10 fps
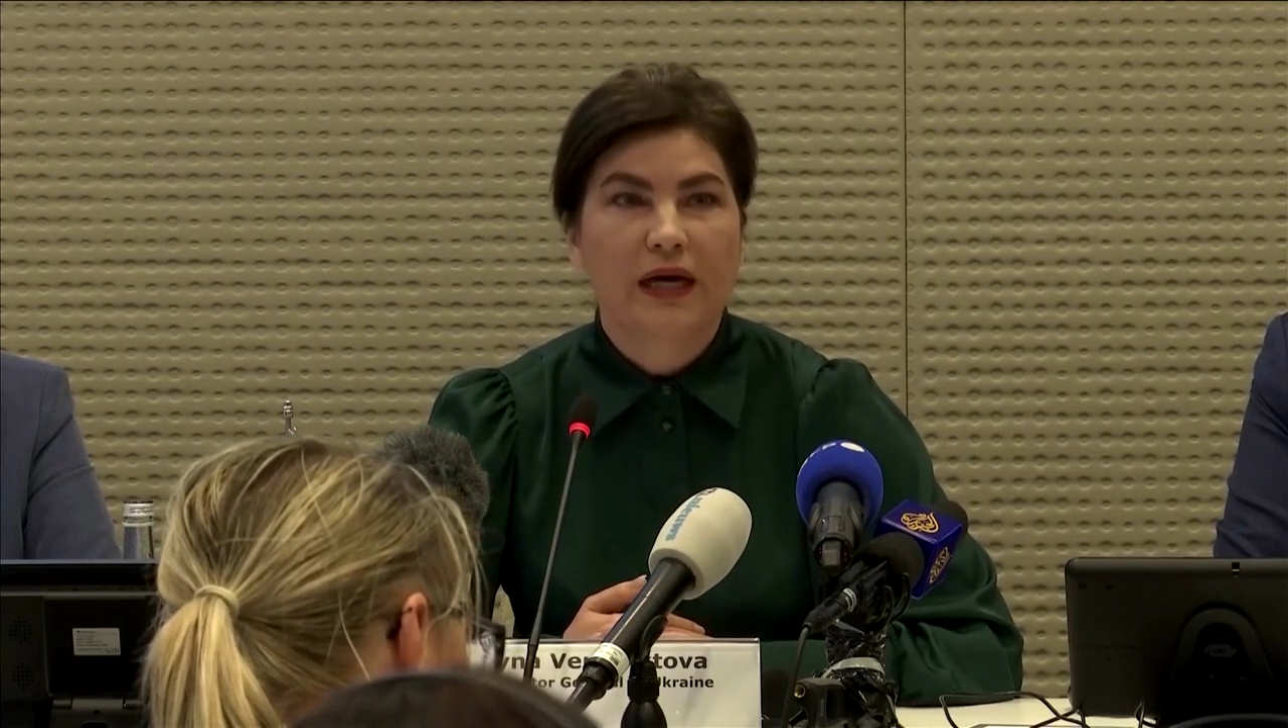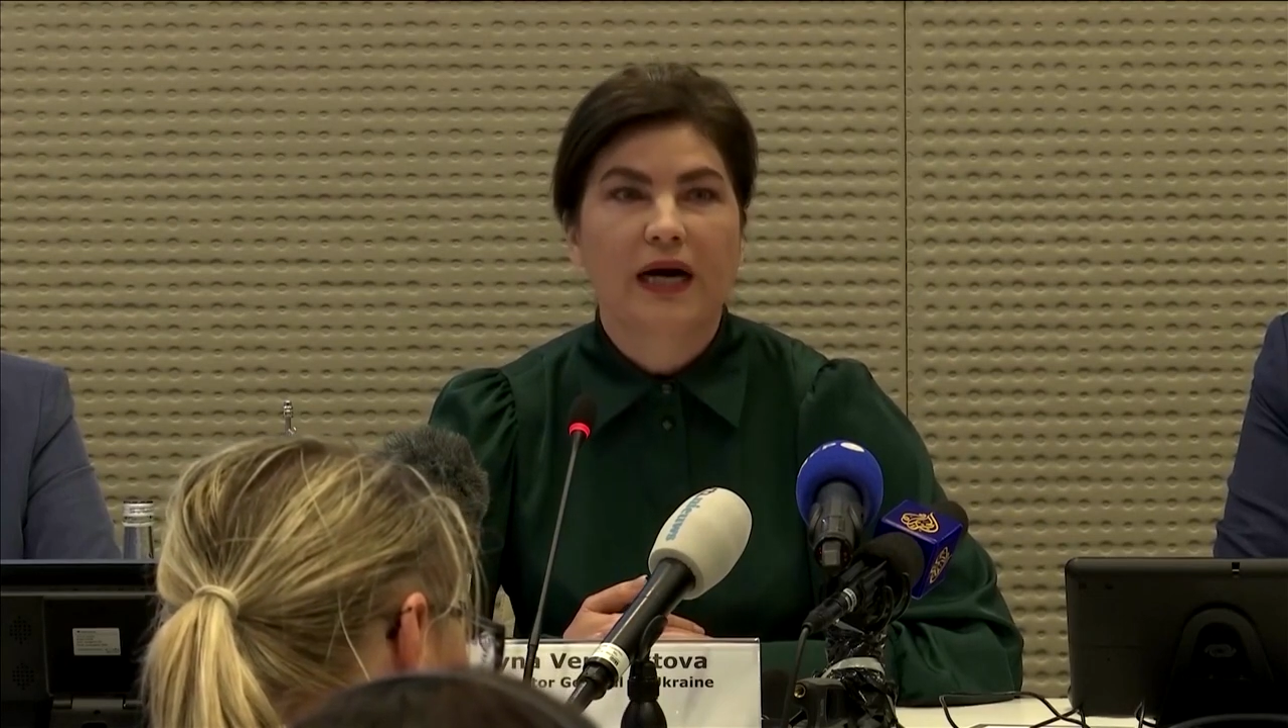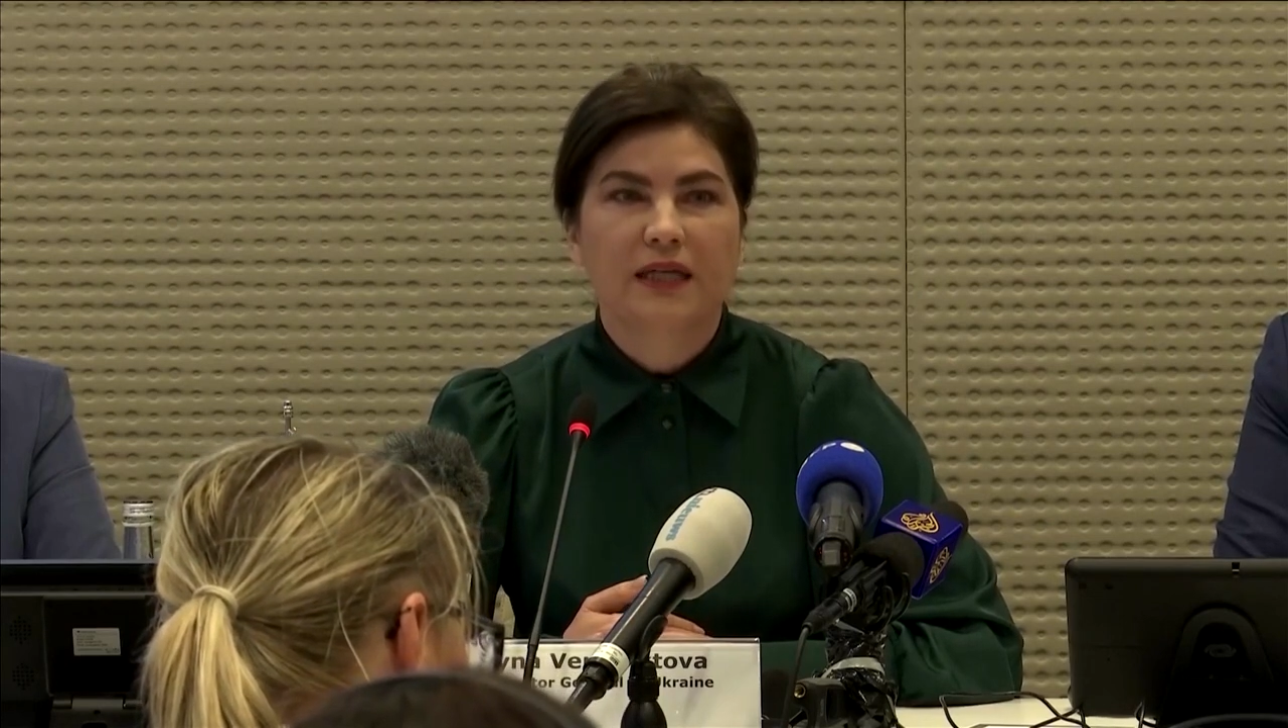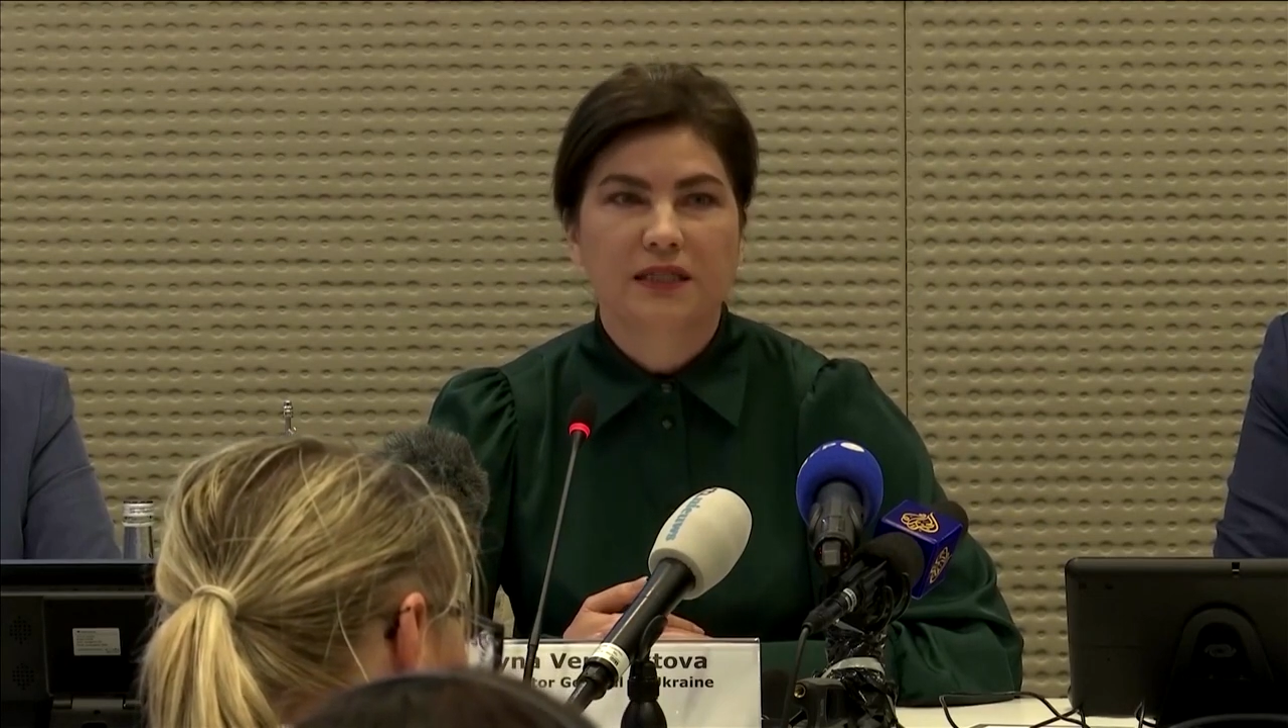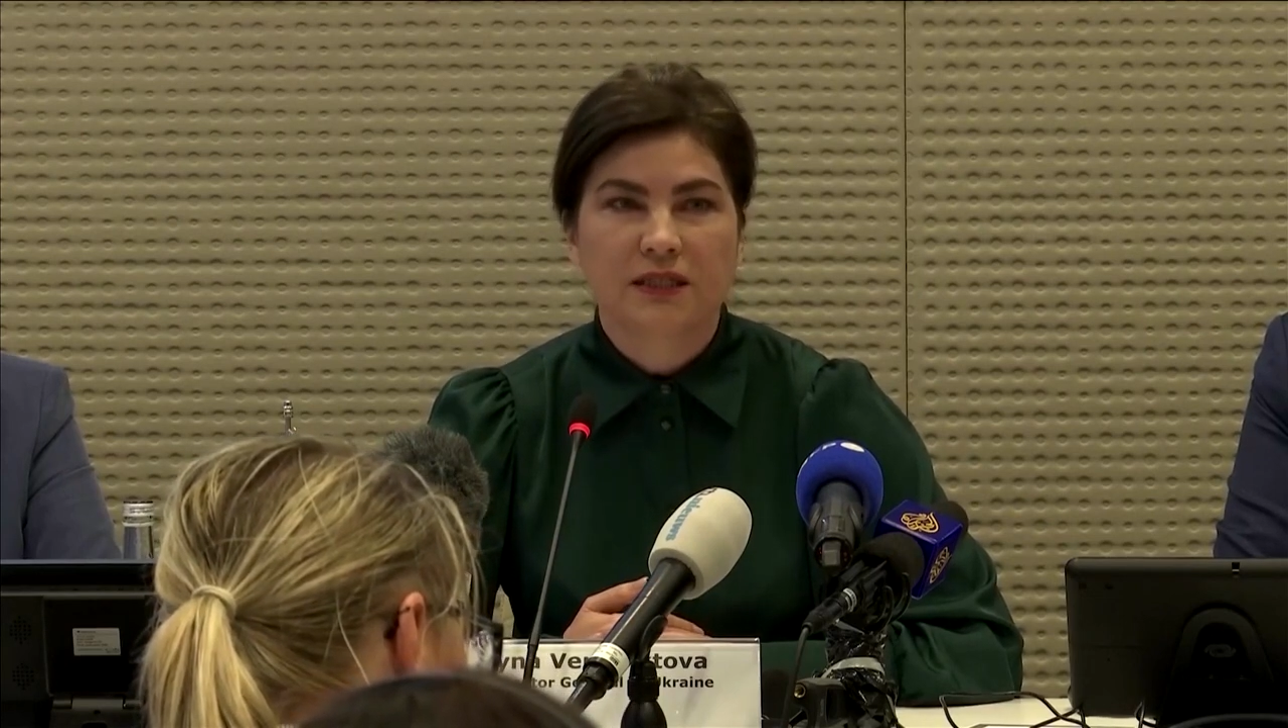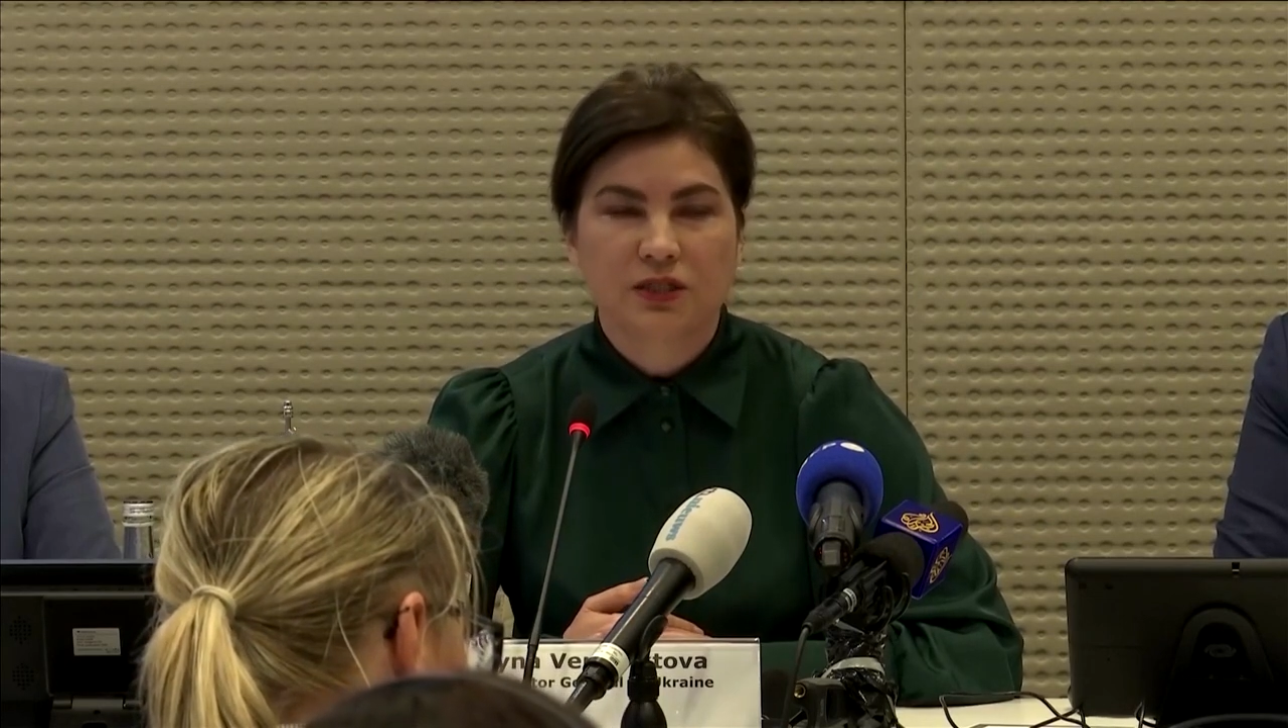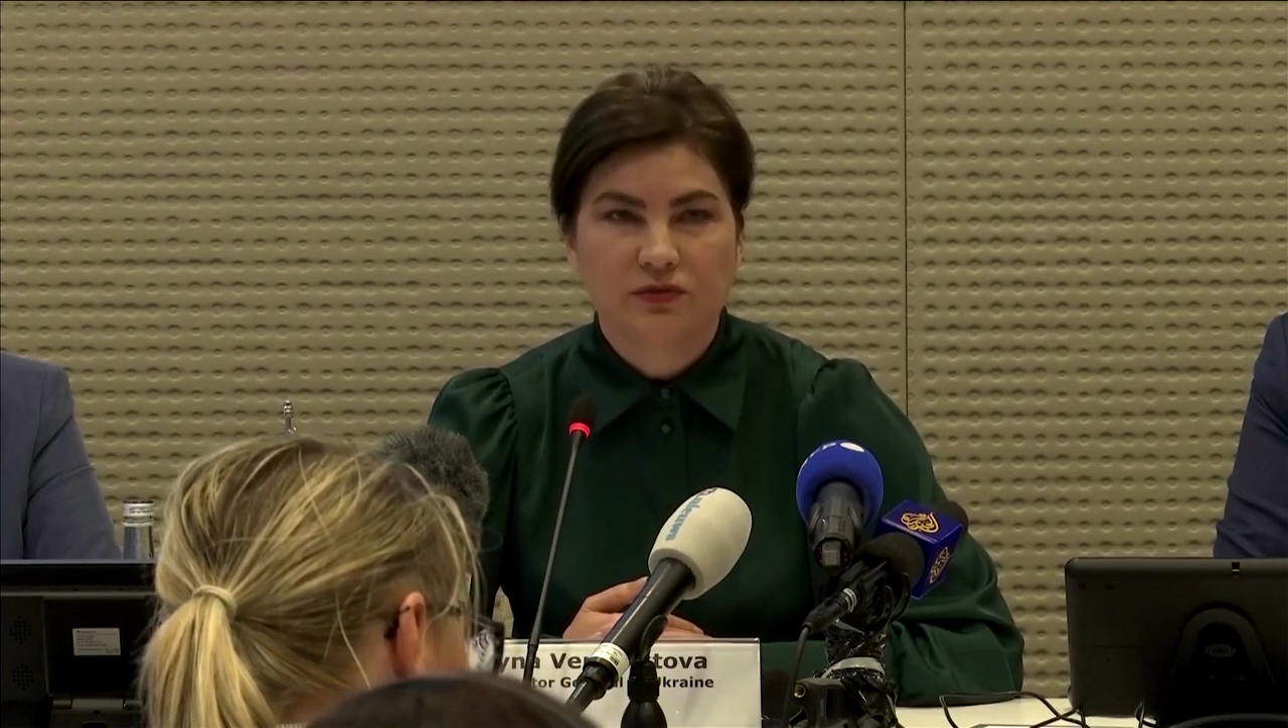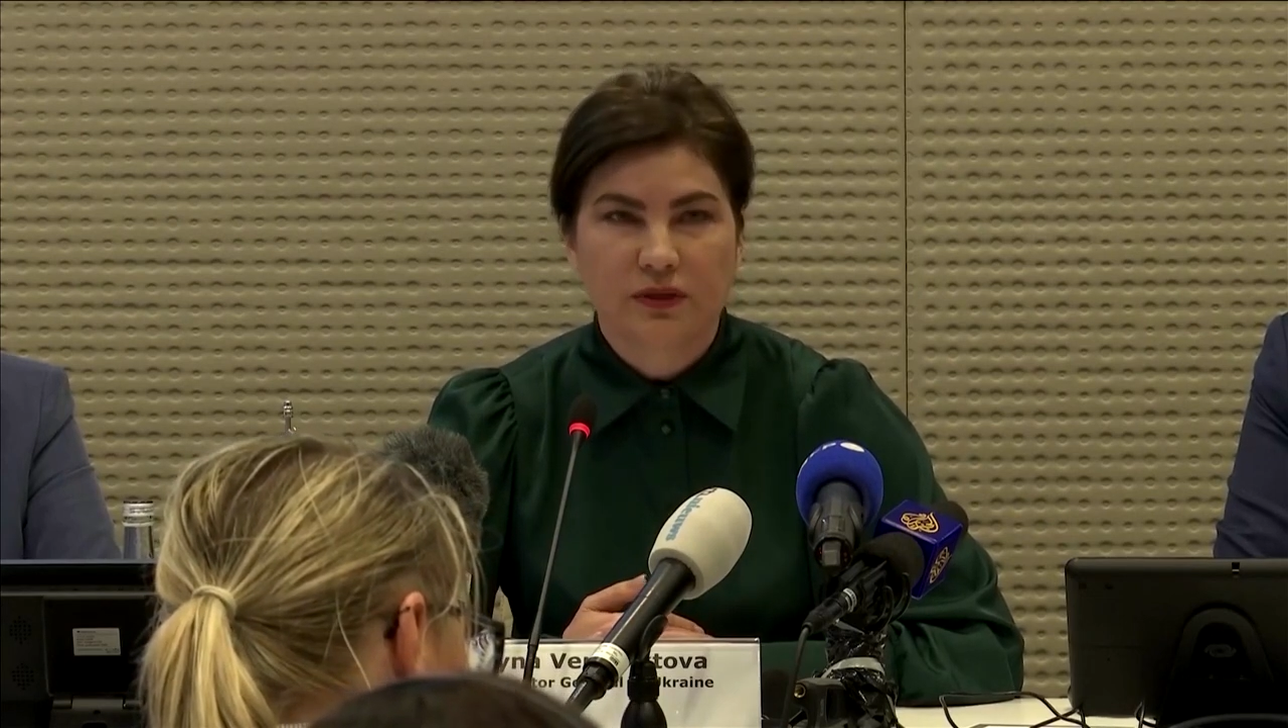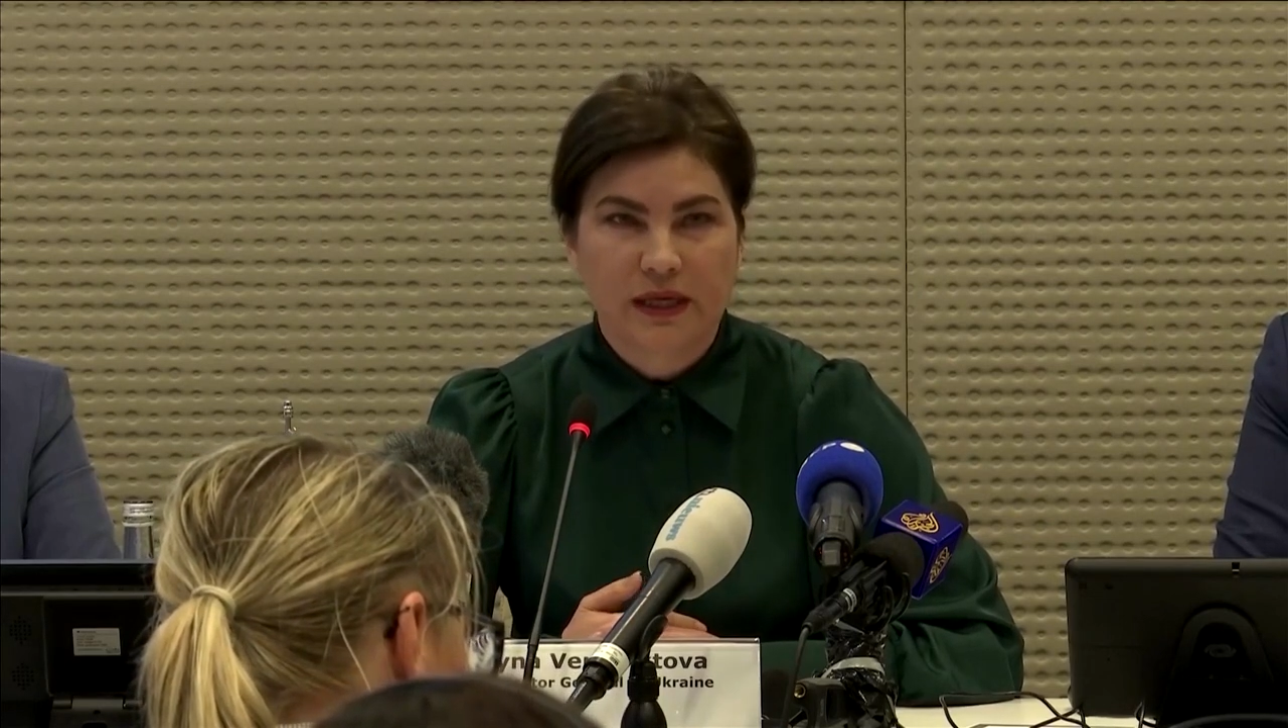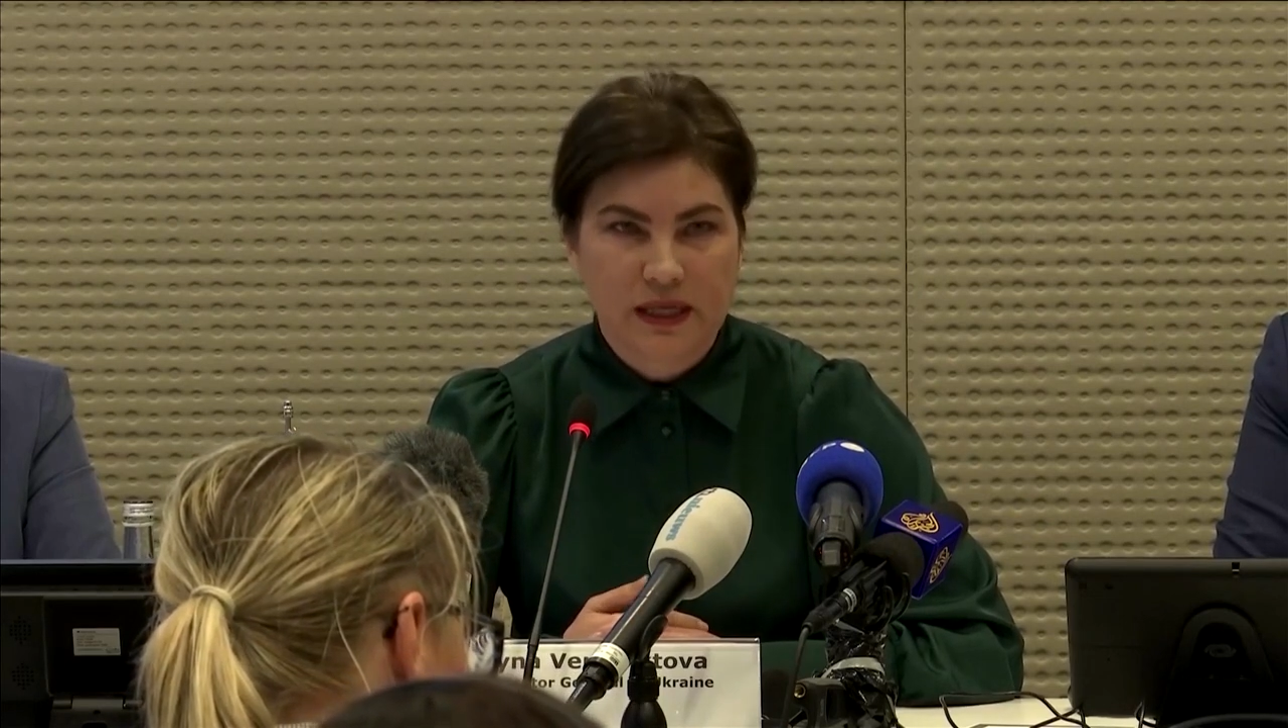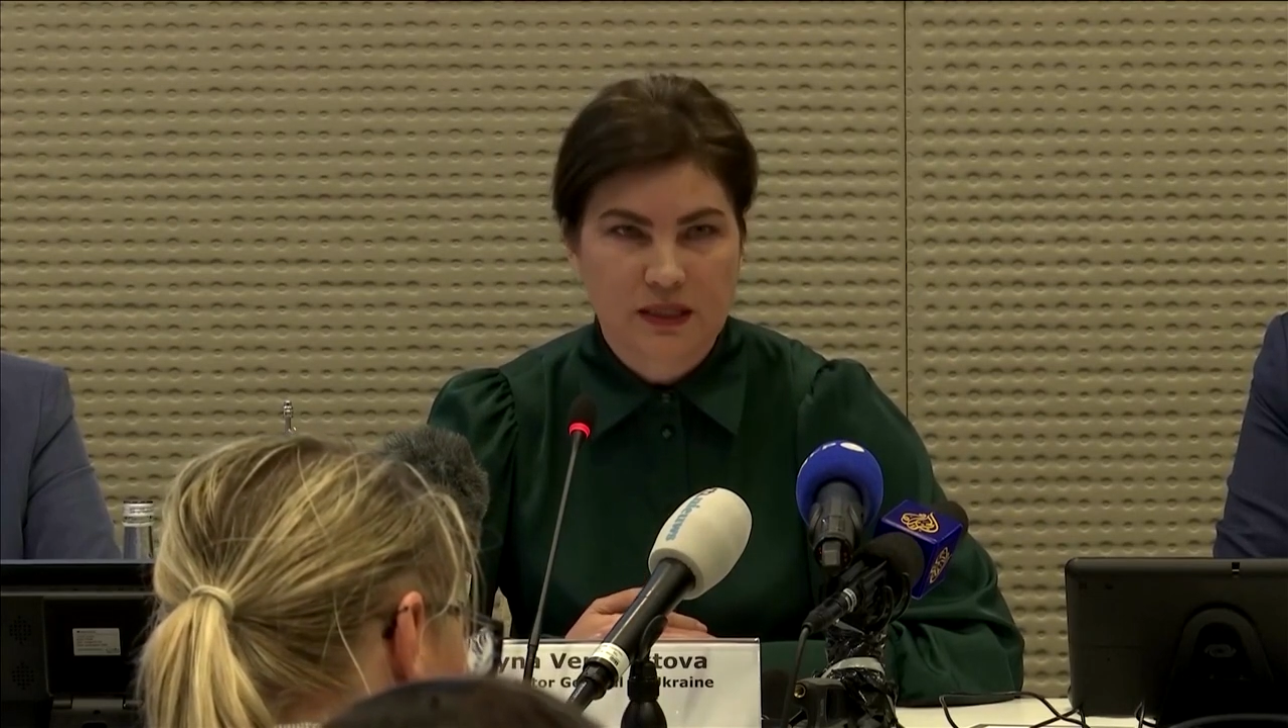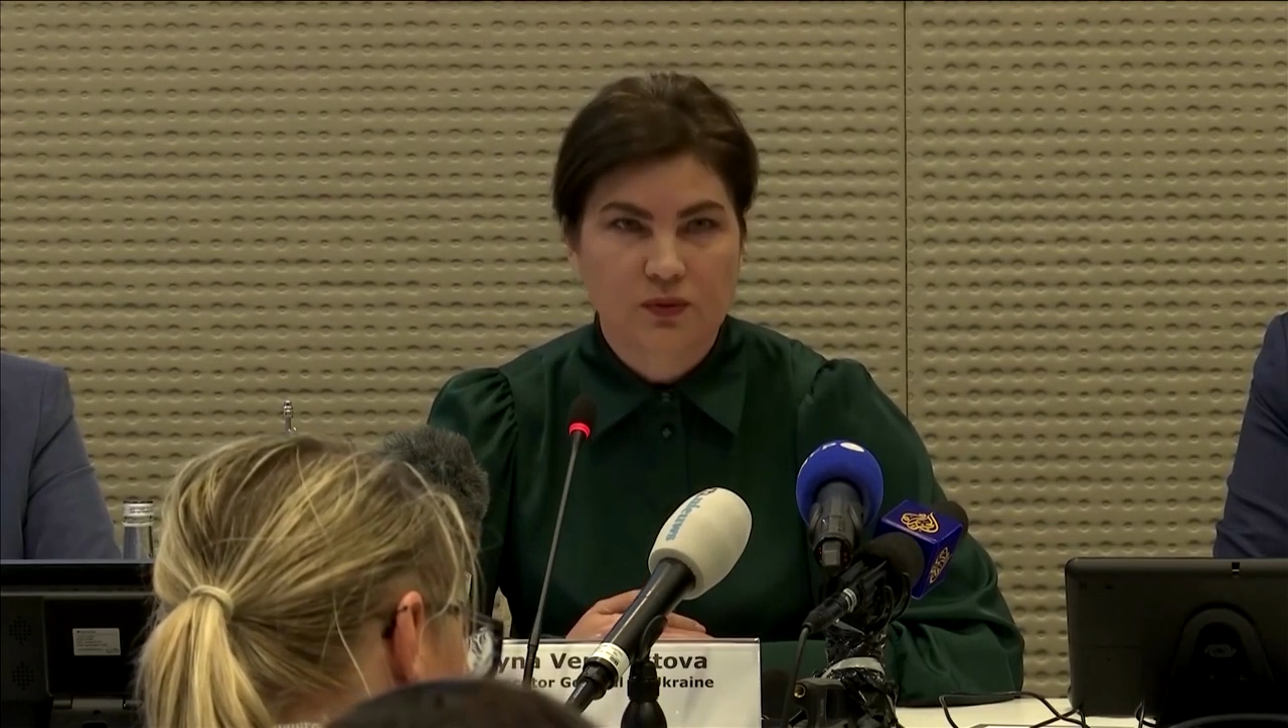identify as